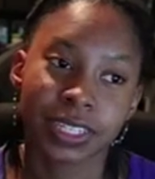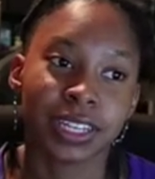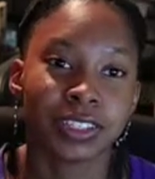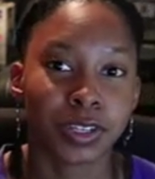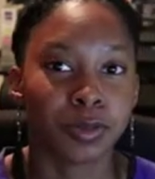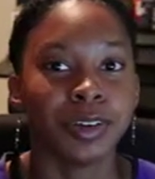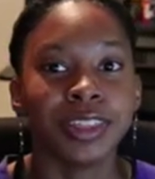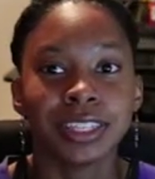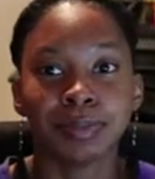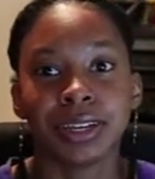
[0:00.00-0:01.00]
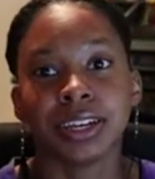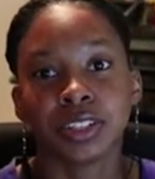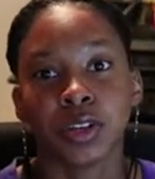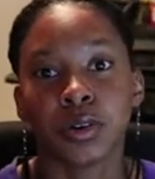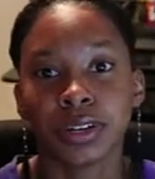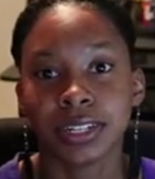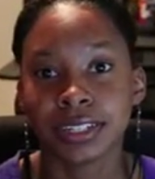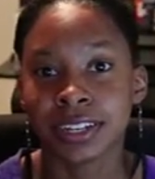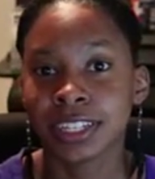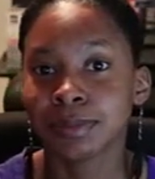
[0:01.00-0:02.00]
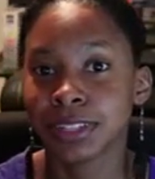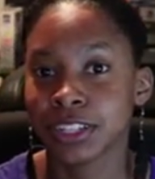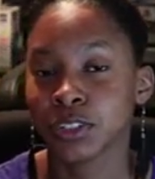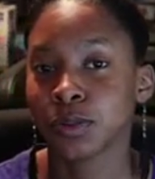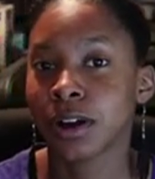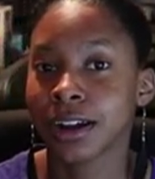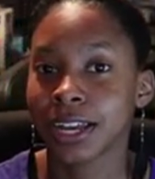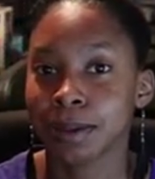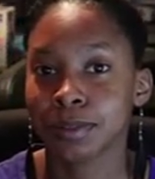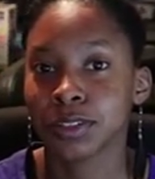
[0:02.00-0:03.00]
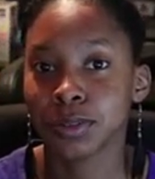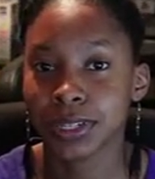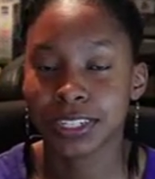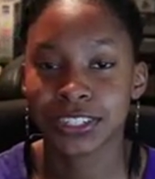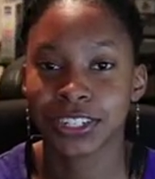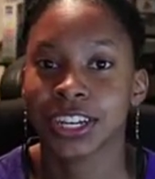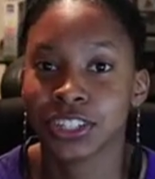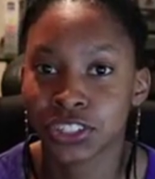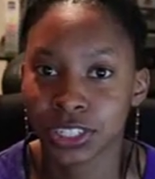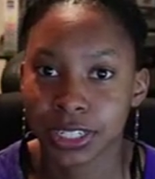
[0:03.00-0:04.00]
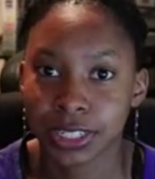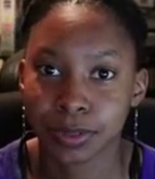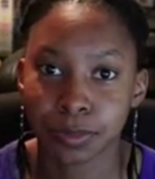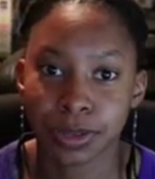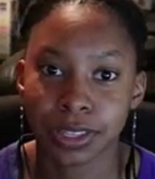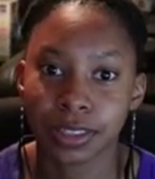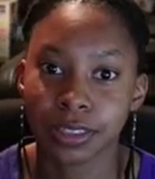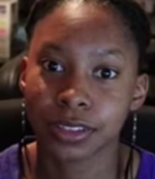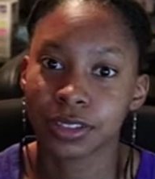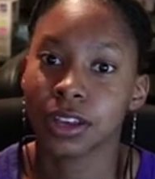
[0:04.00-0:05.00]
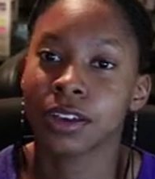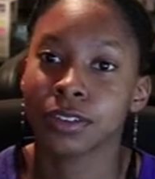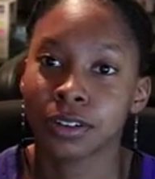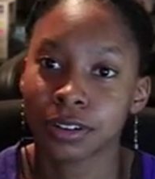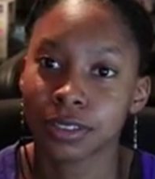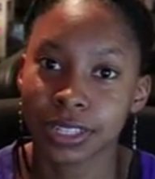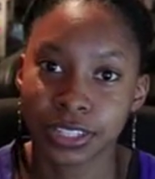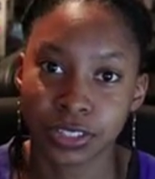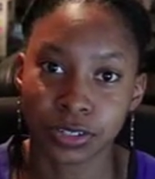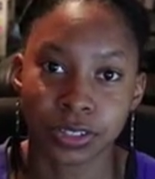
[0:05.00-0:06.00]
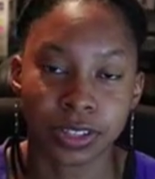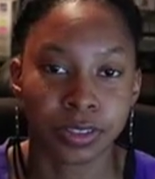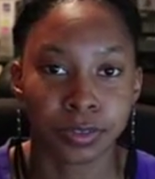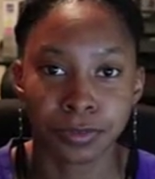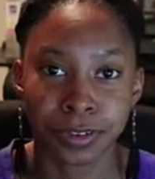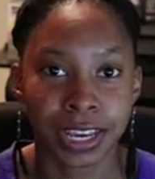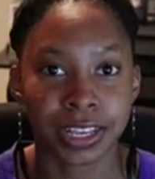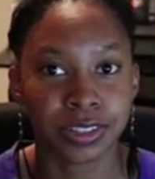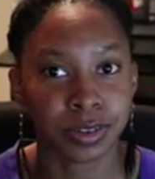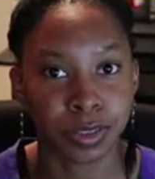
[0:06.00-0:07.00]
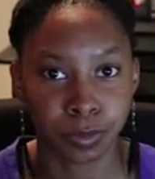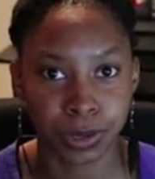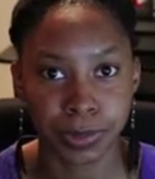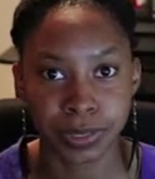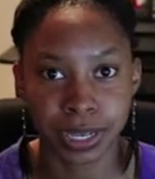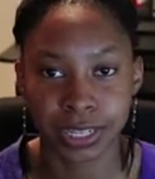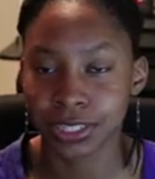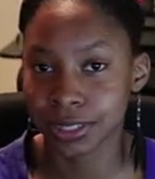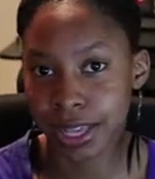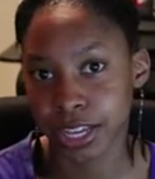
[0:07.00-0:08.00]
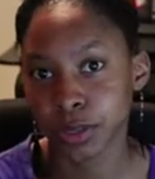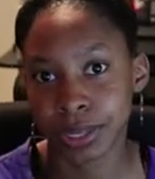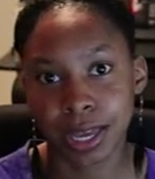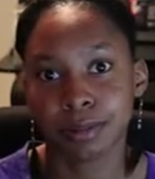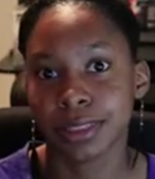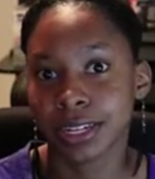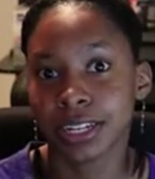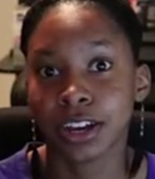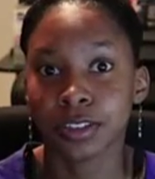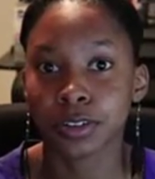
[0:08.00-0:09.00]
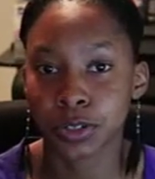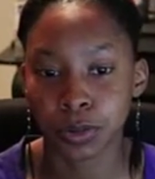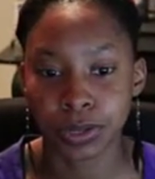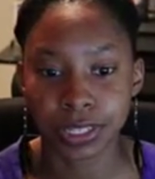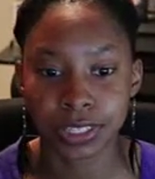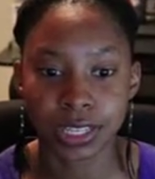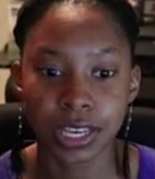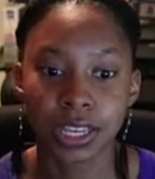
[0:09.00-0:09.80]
And so with this being a token, it does mean that you are able to exchange it with other listeners, other fans on the website, just like you can with any other tokens.